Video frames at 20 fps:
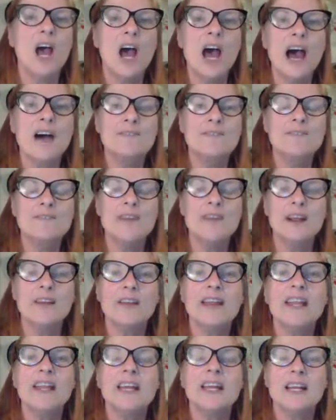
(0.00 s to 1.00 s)
a
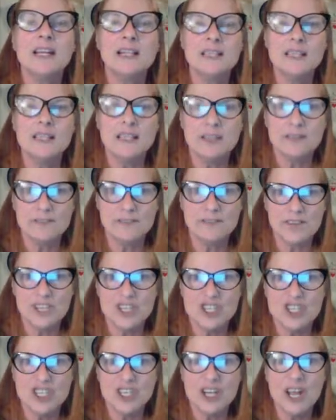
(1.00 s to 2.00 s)
very clear
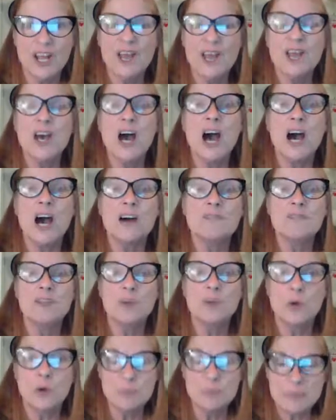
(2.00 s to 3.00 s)
vision of
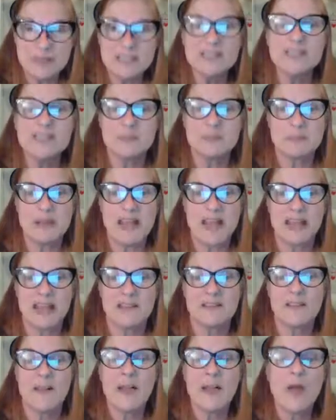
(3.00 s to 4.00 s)
your business
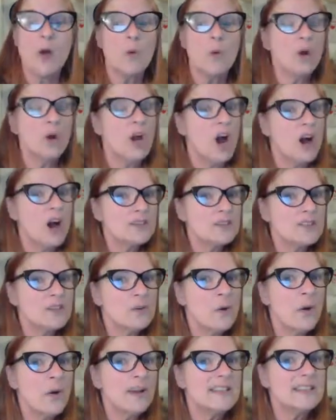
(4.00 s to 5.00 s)
plan. We're also
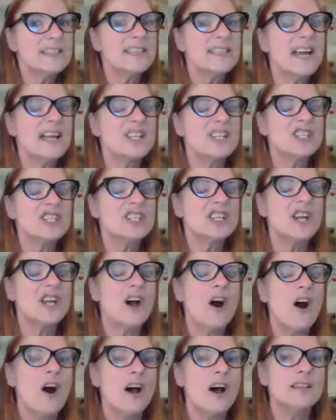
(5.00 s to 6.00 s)
going to touch
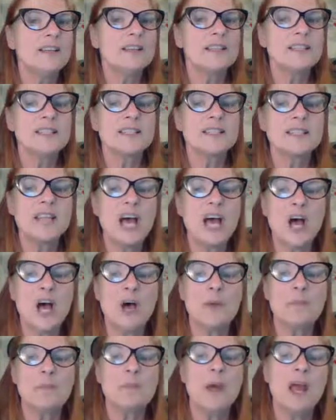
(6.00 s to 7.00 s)
on
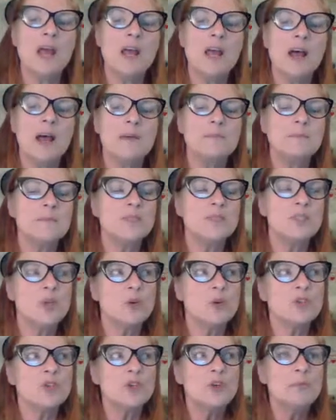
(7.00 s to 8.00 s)
some
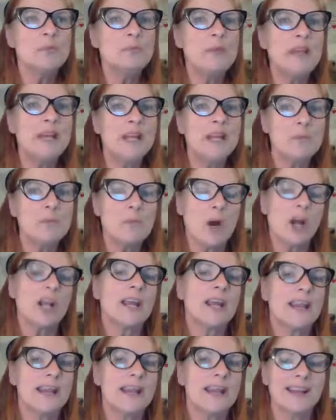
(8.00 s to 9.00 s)
social media
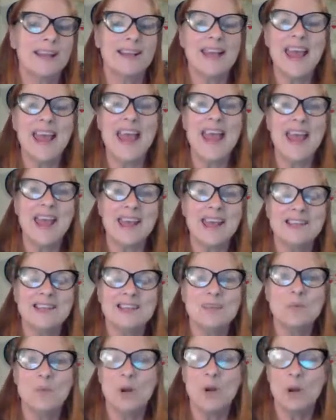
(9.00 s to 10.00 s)
marketing
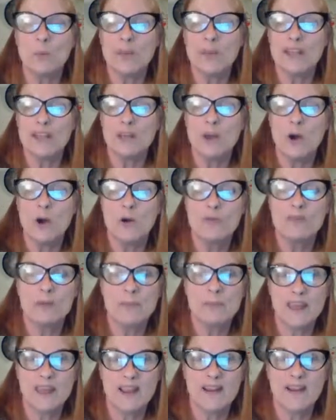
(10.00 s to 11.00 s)
and where we can go
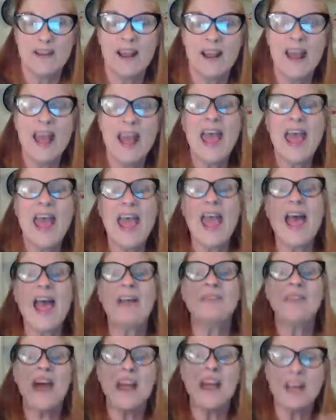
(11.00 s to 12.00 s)
from there.
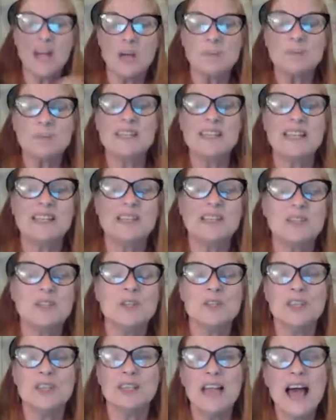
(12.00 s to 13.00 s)
And that comes
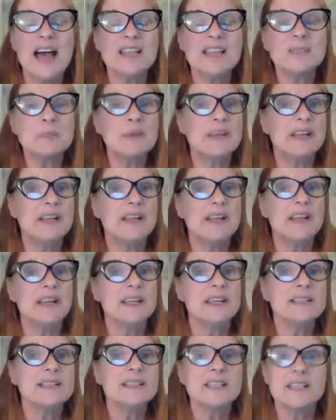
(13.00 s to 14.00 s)
into the last bit,
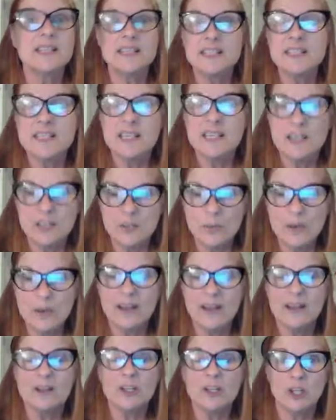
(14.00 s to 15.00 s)
is
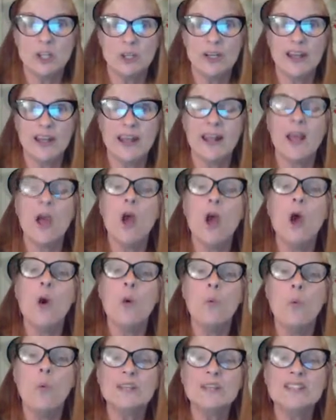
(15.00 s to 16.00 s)
continuing learning.
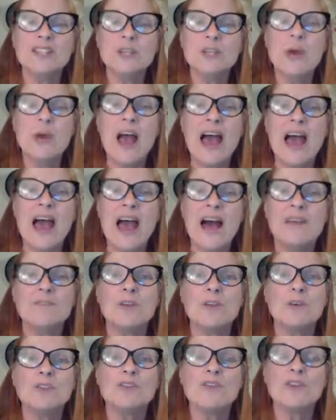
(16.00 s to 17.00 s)
Once you have
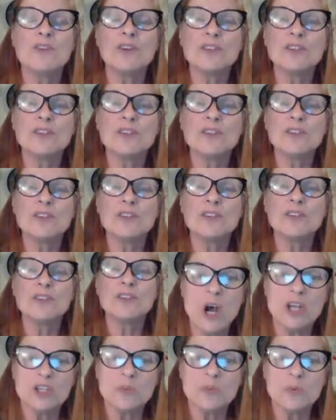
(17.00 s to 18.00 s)
those first 3
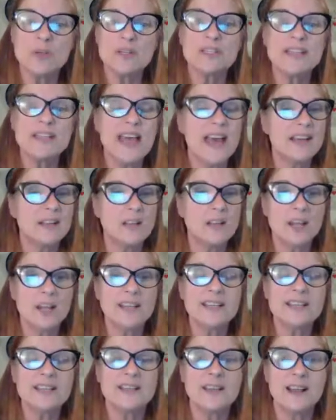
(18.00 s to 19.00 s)
modules and a
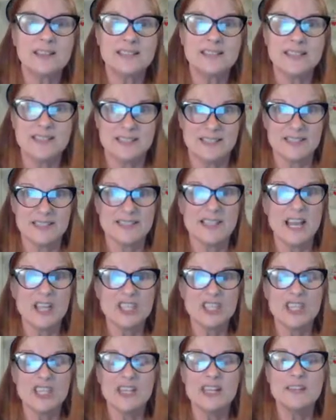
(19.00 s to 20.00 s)
lot of
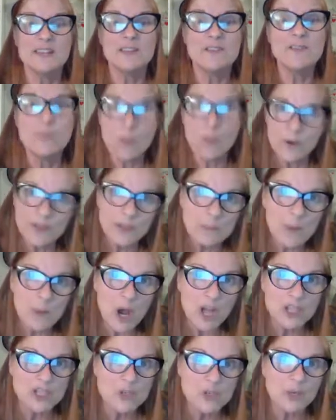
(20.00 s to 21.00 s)
discussion in the fourth
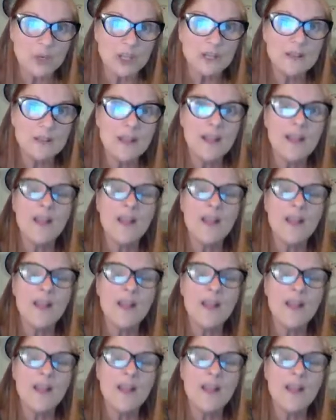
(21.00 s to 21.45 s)
module,